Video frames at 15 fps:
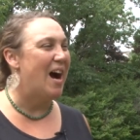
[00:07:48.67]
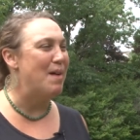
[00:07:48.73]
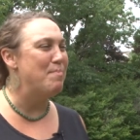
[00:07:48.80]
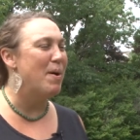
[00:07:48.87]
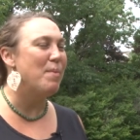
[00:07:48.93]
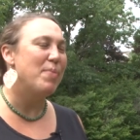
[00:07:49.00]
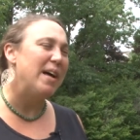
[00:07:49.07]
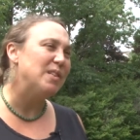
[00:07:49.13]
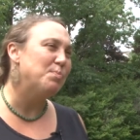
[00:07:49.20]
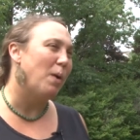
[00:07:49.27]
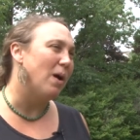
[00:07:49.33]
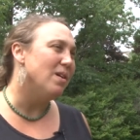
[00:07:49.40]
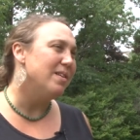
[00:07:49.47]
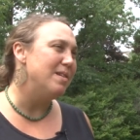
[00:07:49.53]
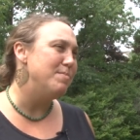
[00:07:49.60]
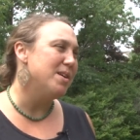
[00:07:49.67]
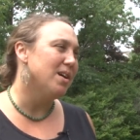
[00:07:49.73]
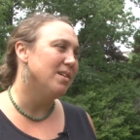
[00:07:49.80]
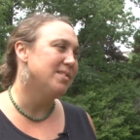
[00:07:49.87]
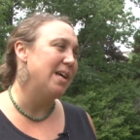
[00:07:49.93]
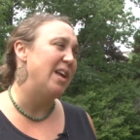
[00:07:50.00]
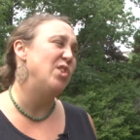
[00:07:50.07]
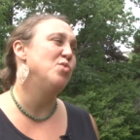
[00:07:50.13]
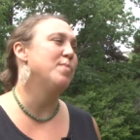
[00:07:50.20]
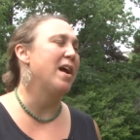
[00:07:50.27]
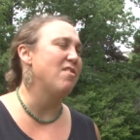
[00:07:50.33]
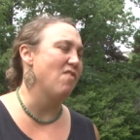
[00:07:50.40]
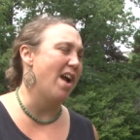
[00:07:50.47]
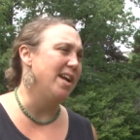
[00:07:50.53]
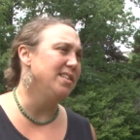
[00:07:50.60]
uh, but that's partly because I knew
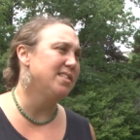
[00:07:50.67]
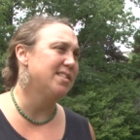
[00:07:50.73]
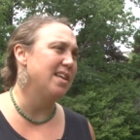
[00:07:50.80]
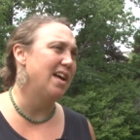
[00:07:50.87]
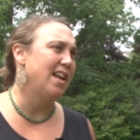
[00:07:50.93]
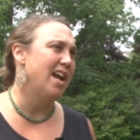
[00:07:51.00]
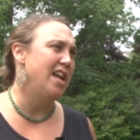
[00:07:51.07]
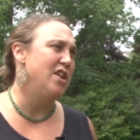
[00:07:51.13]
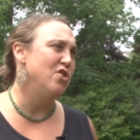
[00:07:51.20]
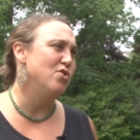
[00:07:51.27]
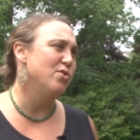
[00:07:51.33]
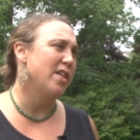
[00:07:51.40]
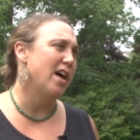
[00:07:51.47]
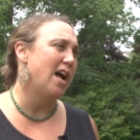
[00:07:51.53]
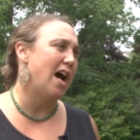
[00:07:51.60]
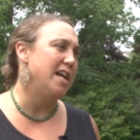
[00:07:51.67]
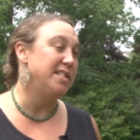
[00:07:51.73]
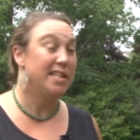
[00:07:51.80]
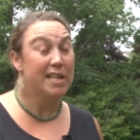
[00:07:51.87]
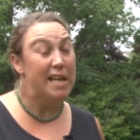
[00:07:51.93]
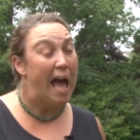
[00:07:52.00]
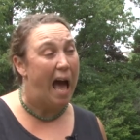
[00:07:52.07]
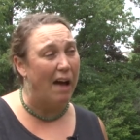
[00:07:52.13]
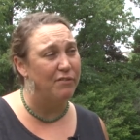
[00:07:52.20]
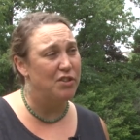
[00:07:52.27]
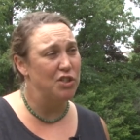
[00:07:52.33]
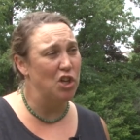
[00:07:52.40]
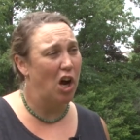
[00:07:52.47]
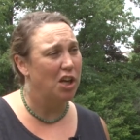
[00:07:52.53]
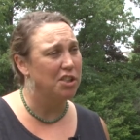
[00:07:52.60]
my rights and I knew that I didn't have to
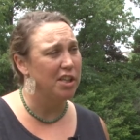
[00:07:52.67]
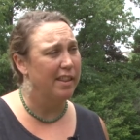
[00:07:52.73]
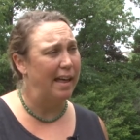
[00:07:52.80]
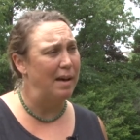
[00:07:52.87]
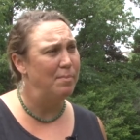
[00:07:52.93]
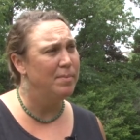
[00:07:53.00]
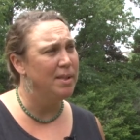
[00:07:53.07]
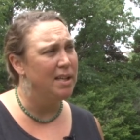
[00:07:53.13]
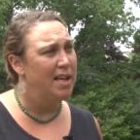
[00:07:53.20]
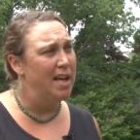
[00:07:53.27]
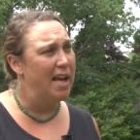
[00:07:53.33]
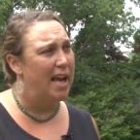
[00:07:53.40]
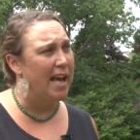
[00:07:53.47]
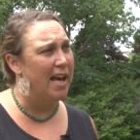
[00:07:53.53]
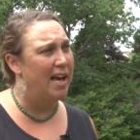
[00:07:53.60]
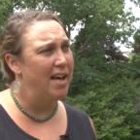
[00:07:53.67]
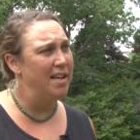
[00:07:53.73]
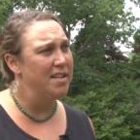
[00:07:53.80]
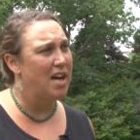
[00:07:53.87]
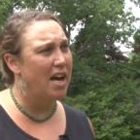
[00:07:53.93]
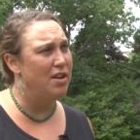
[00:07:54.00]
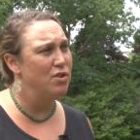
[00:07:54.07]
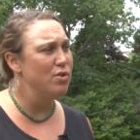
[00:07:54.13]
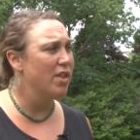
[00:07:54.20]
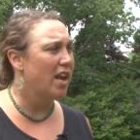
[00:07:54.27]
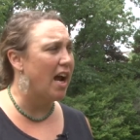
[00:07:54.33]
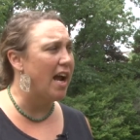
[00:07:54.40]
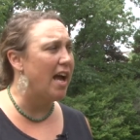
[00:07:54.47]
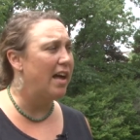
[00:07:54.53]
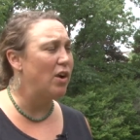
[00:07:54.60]
talk to them. And I knew that
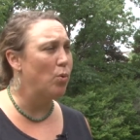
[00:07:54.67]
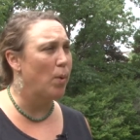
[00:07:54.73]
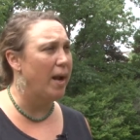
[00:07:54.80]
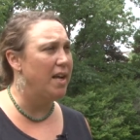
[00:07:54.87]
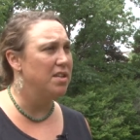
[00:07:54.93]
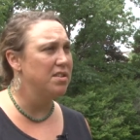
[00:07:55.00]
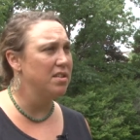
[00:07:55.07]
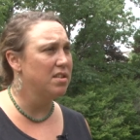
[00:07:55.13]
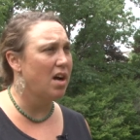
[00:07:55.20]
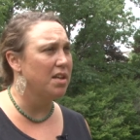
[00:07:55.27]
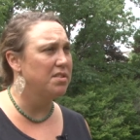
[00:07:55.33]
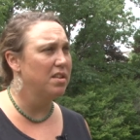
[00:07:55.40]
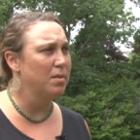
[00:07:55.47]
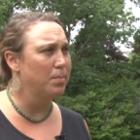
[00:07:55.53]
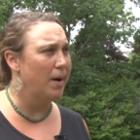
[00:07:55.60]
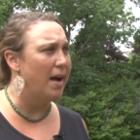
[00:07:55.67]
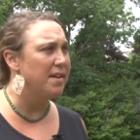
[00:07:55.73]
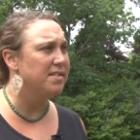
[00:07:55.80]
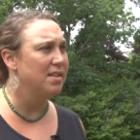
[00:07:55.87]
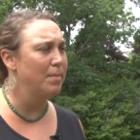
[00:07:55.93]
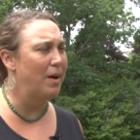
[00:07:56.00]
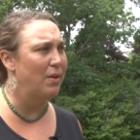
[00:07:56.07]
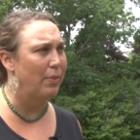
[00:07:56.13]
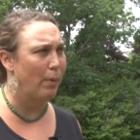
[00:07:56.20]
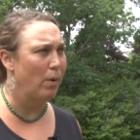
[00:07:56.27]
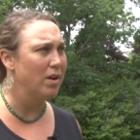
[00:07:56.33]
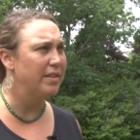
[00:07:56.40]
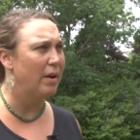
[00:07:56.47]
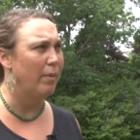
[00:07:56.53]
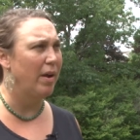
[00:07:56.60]
I had a right to talk to the press about the
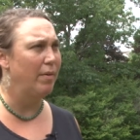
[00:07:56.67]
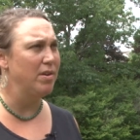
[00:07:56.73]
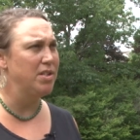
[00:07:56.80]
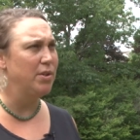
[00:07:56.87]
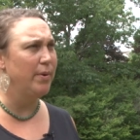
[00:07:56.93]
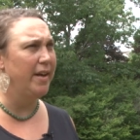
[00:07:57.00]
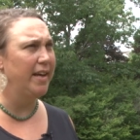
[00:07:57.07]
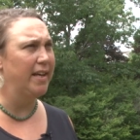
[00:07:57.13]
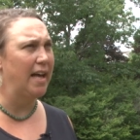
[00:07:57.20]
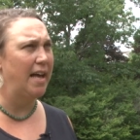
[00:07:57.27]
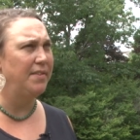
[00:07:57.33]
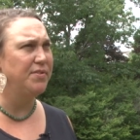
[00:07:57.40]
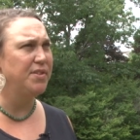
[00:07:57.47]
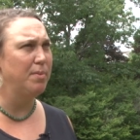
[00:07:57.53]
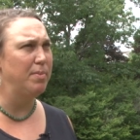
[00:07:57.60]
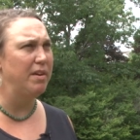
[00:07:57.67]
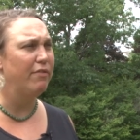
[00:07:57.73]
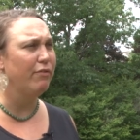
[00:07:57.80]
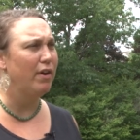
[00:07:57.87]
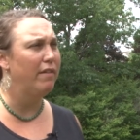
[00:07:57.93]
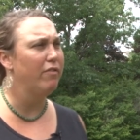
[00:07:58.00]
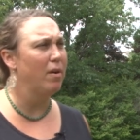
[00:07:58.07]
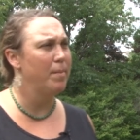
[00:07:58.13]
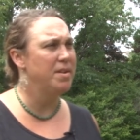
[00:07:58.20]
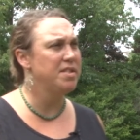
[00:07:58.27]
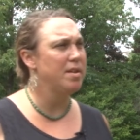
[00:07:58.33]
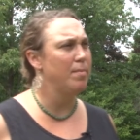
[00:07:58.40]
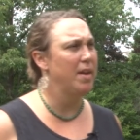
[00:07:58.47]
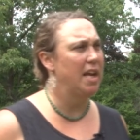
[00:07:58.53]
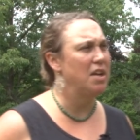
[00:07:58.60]
work that we were doing and to be free from
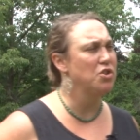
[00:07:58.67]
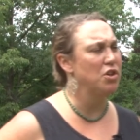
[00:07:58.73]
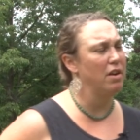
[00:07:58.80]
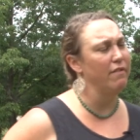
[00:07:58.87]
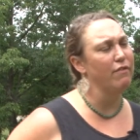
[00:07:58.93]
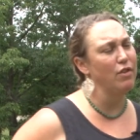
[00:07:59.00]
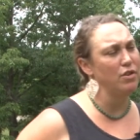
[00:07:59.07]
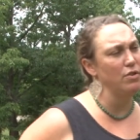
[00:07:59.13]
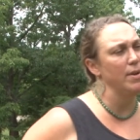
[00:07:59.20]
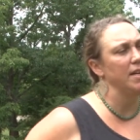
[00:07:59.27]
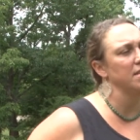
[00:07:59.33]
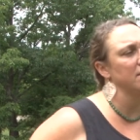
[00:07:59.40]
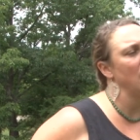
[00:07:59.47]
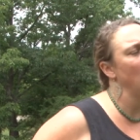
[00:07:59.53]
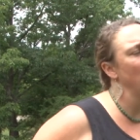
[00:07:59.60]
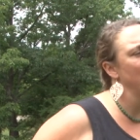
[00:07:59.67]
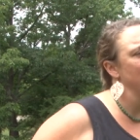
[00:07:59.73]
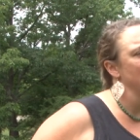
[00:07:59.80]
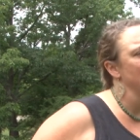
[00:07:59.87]
intimidation for doing so.